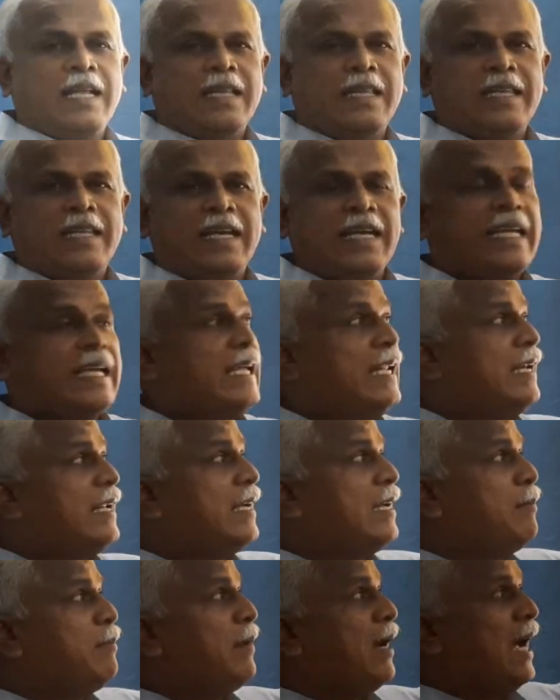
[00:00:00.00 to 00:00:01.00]
The
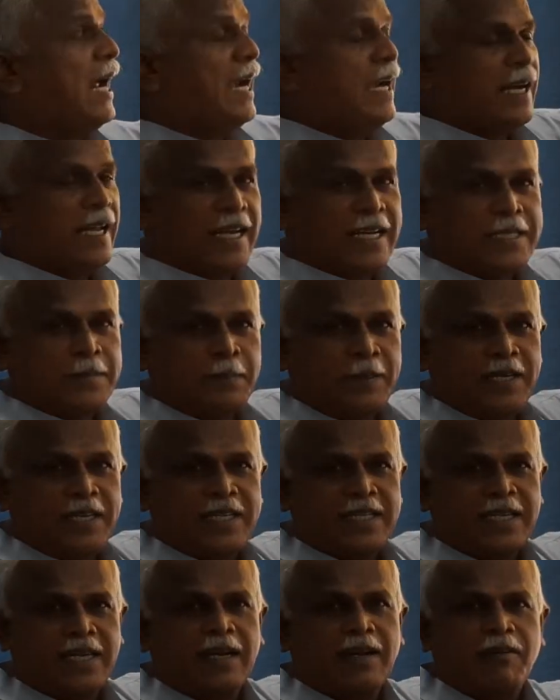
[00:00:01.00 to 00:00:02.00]
income and
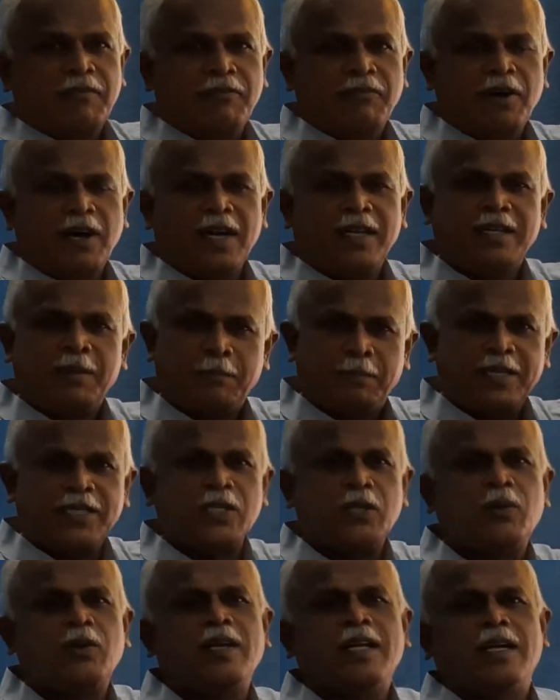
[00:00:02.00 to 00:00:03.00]
expenditure for the
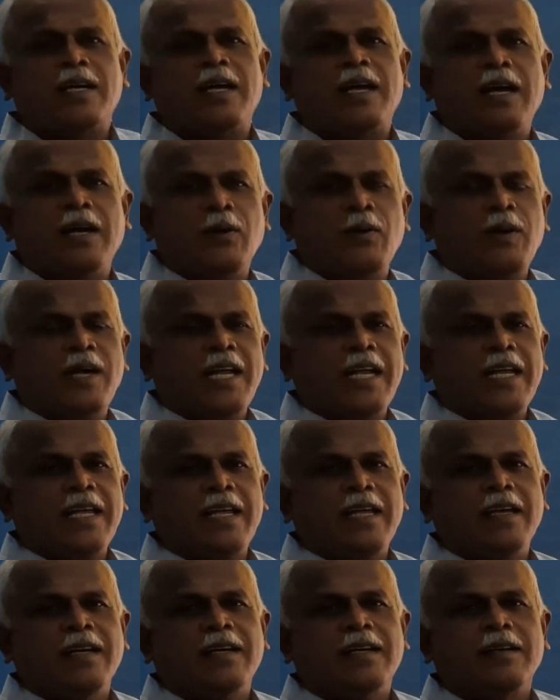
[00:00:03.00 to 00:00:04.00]
particular accounting
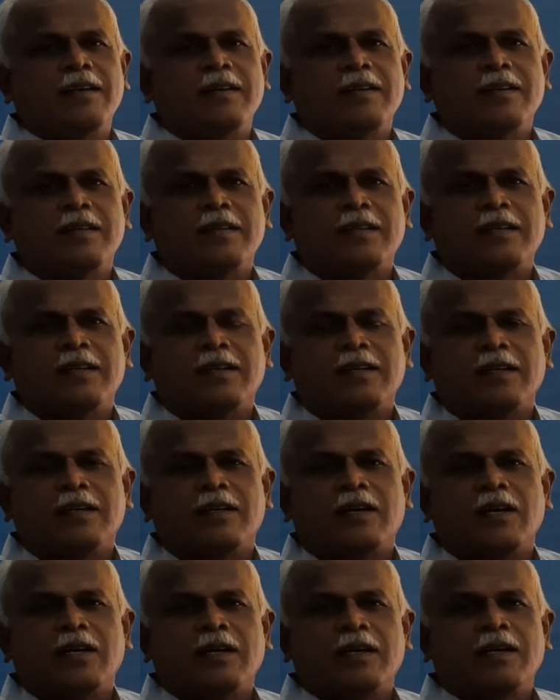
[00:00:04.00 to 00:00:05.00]
year,
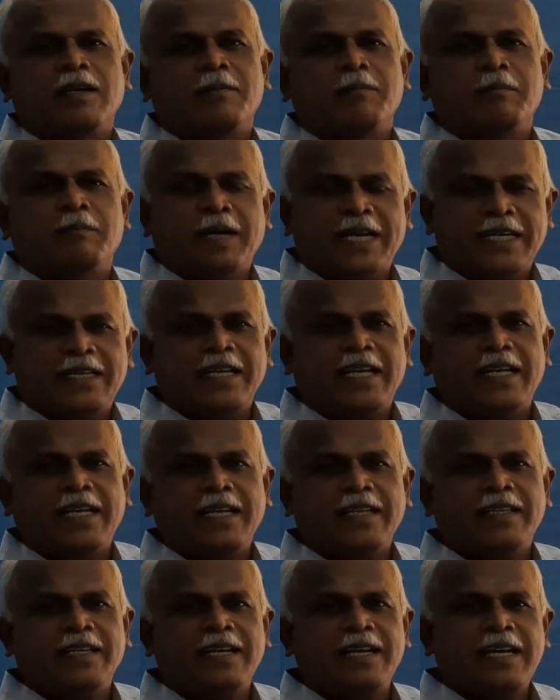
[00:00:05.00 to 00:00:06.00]
by
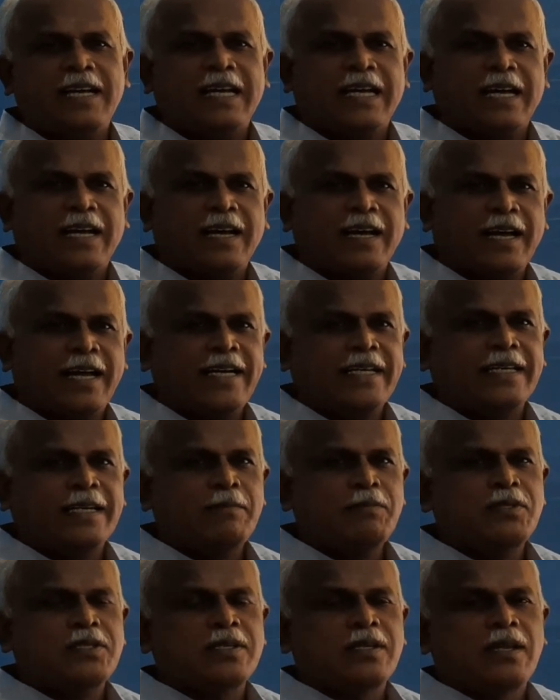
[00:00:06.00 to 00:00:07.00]
taking the
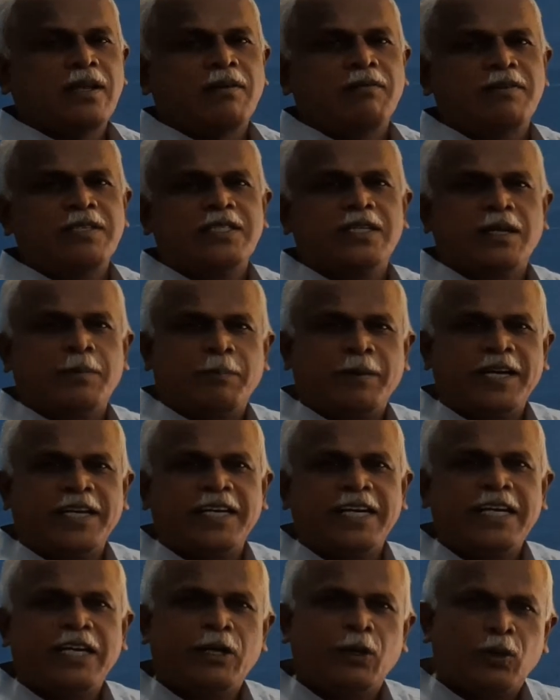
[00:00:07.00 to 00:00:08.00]
items which are
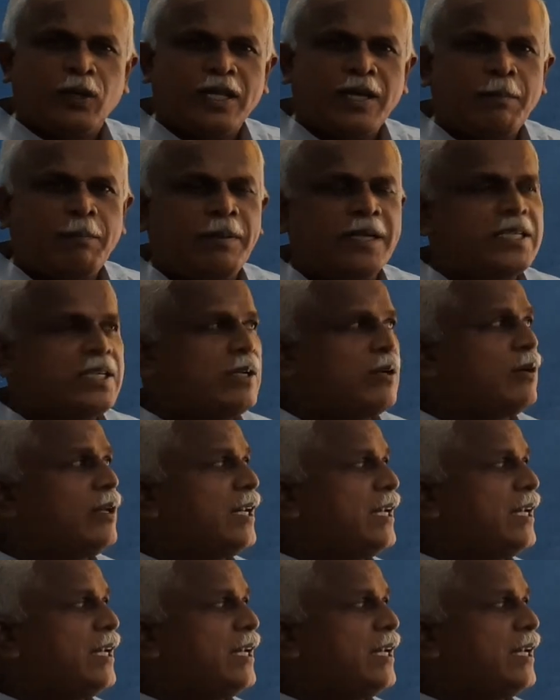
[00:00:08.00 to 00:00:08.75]
pertaining to the particular